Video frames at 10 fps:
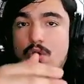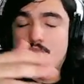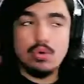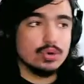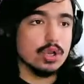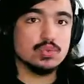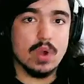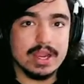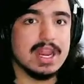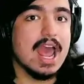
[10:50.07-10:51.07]
who knows what
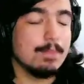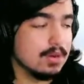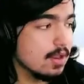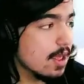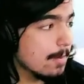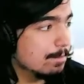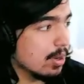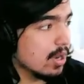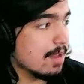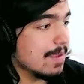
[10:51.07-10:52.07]
can happen?
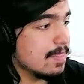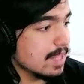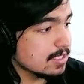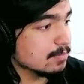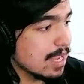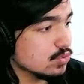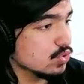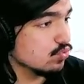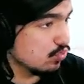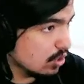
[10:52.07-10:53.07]
But, I mean, this match
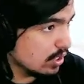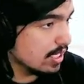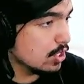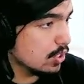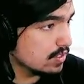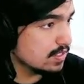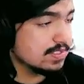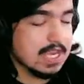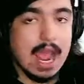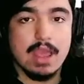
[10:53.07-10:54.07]
was really good to
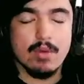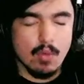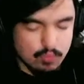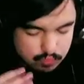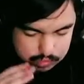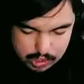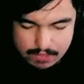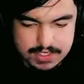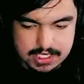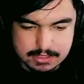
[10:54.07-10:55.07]
see. I
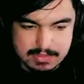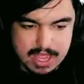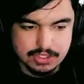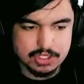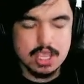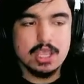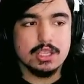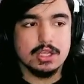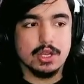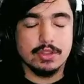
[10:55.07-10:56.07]
loved this match.
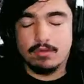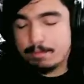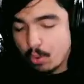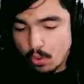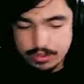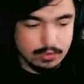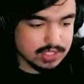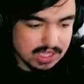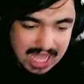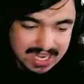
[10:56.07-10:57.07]
You know, there was a
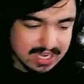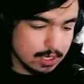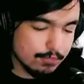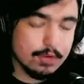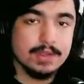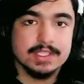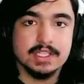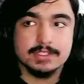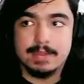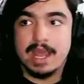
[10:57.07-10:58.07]
lot of near falls in
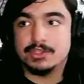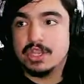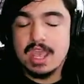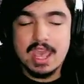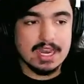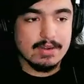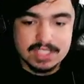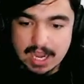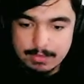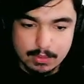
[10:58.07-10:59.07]
this match. And every
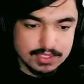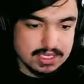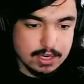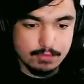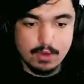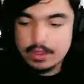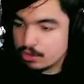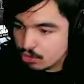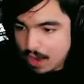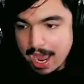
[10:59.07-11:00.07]
time there was a near fall, the
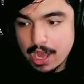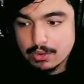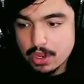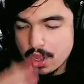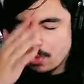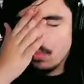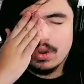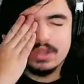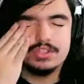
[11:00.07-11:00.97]
crowd was